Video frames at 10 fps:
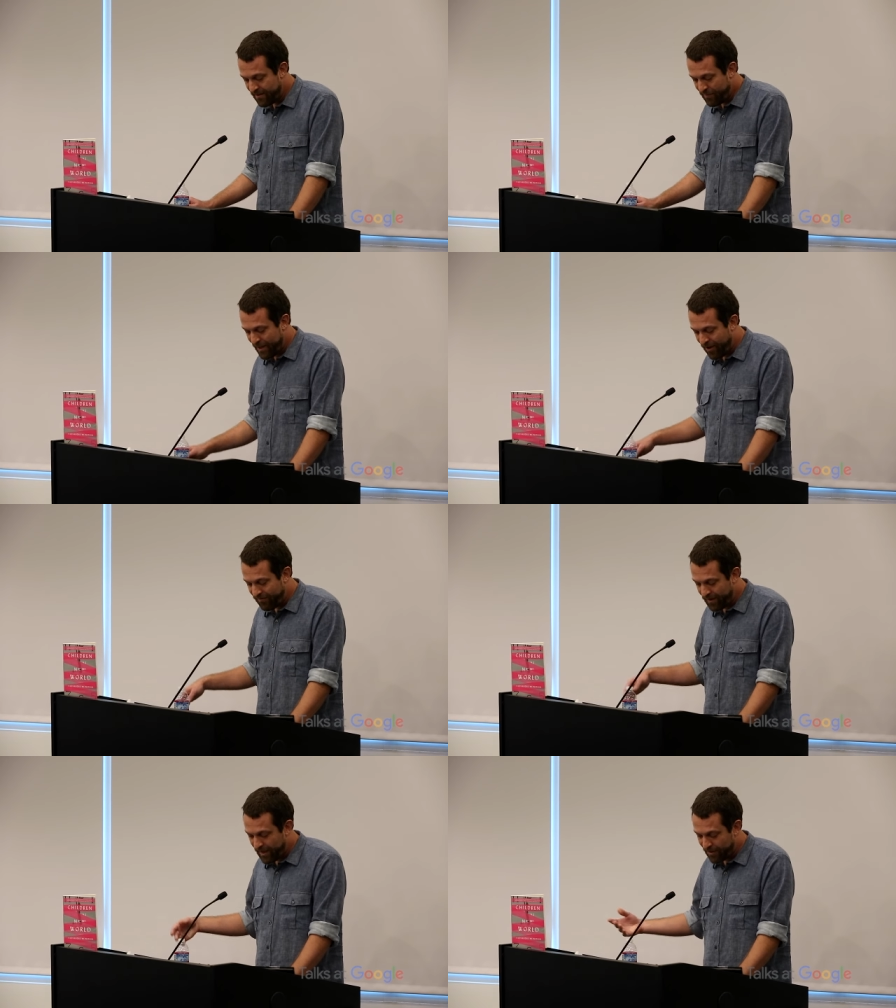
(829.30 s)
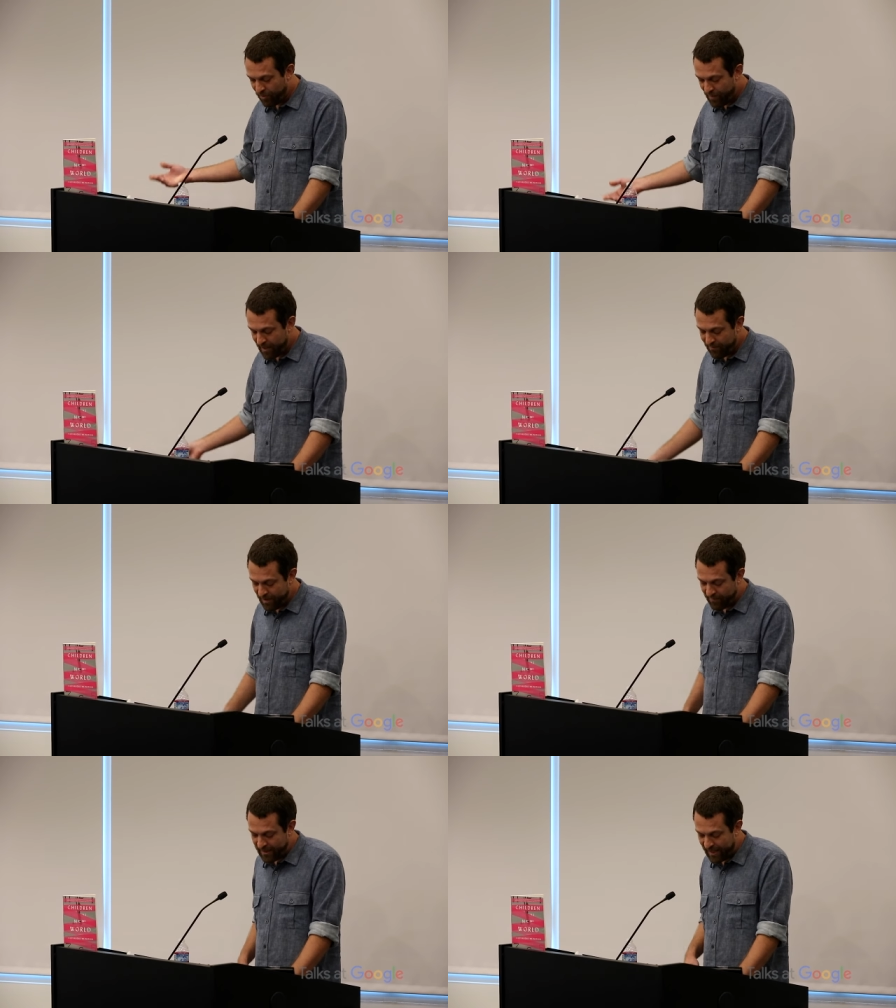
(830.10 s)
Being offline reminded me
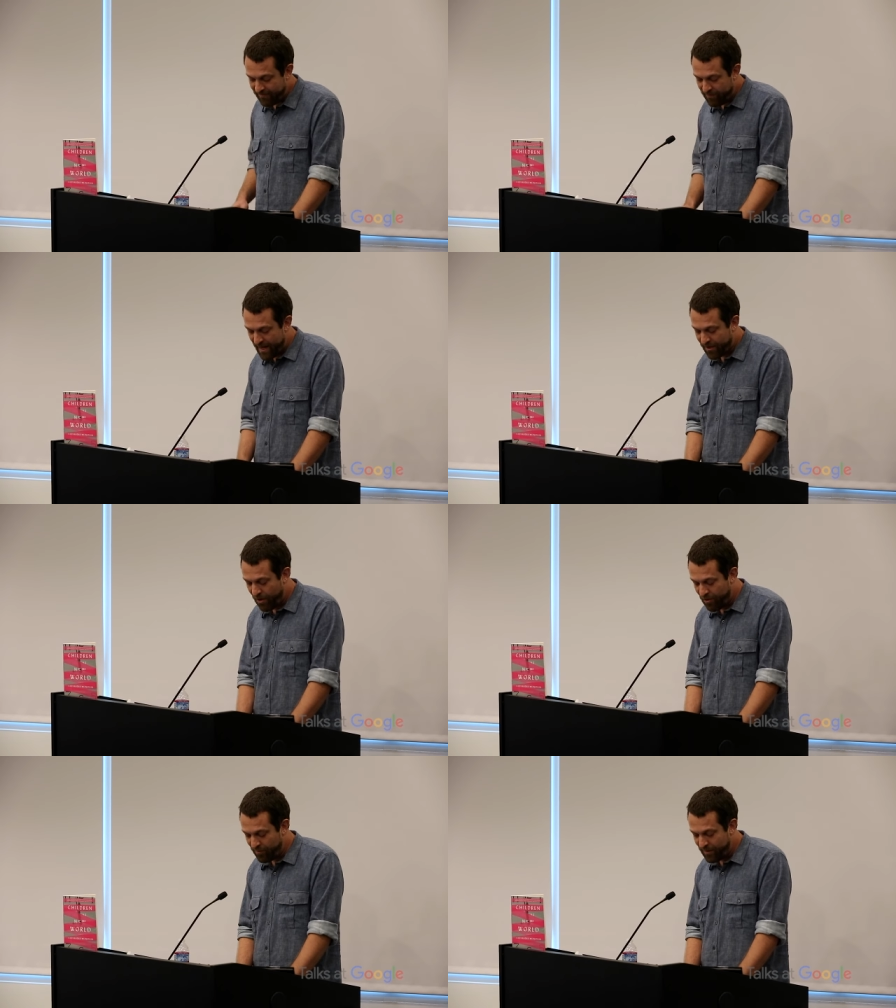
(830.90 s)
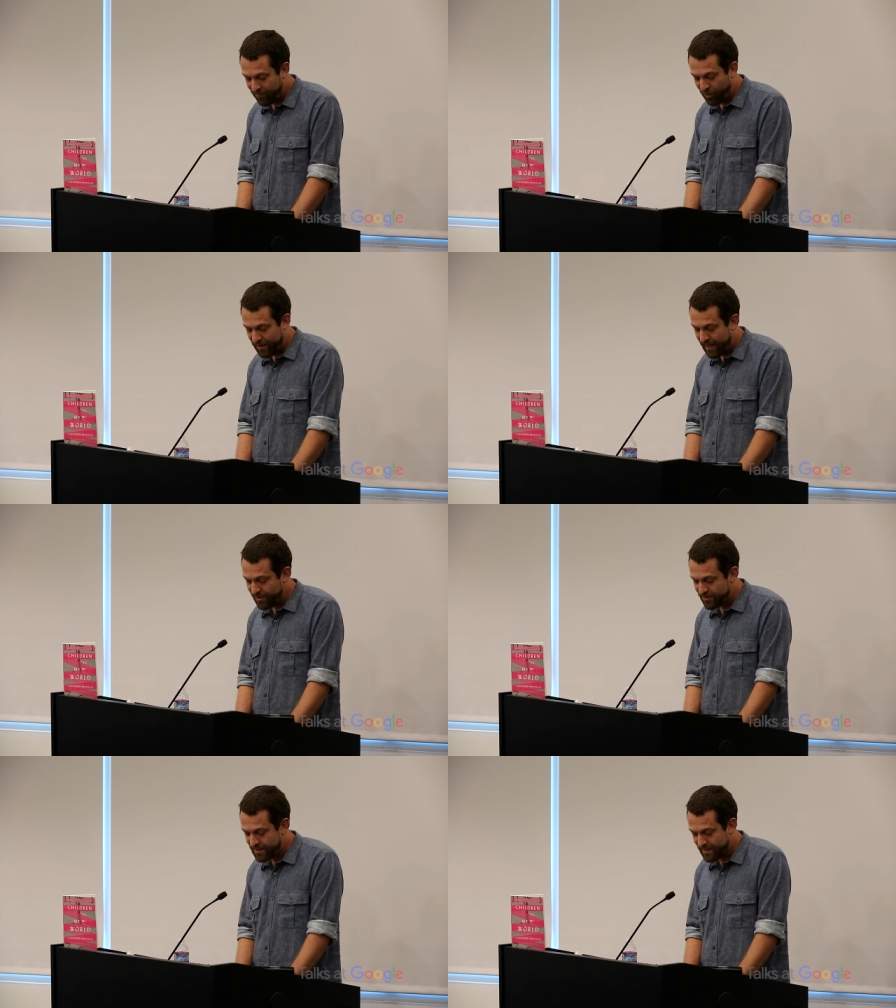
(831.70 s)
of my life back home before
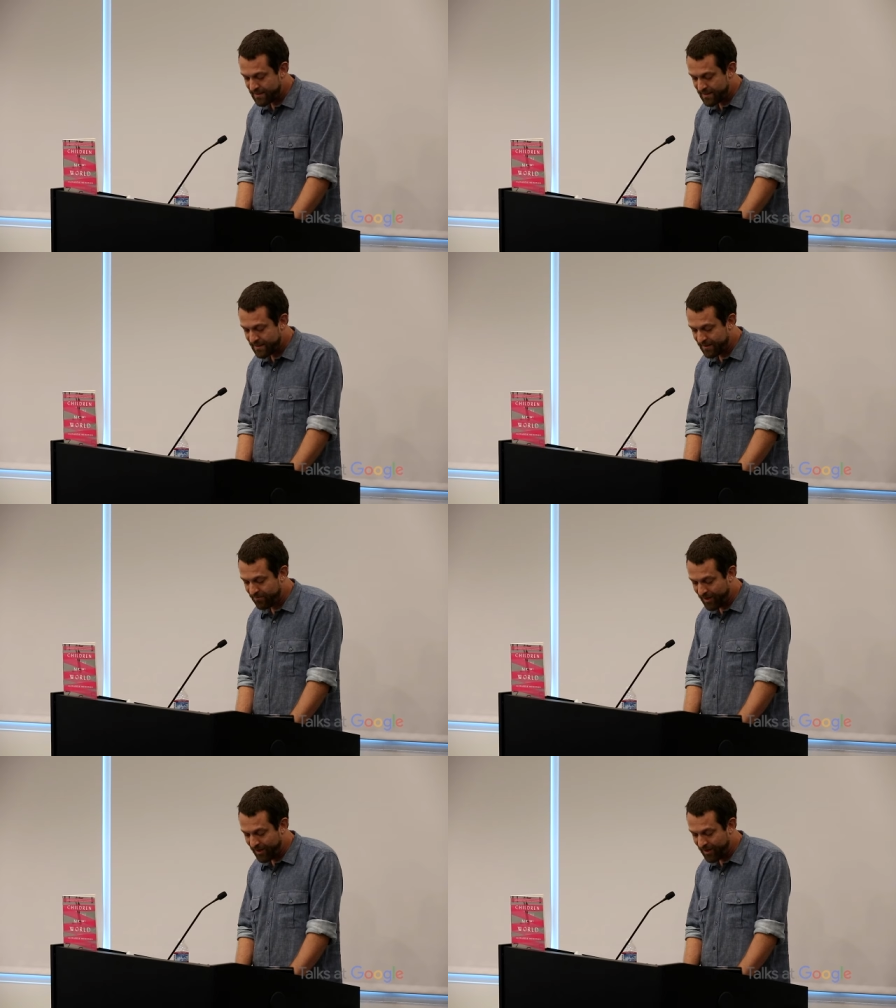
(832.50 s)
layers existed,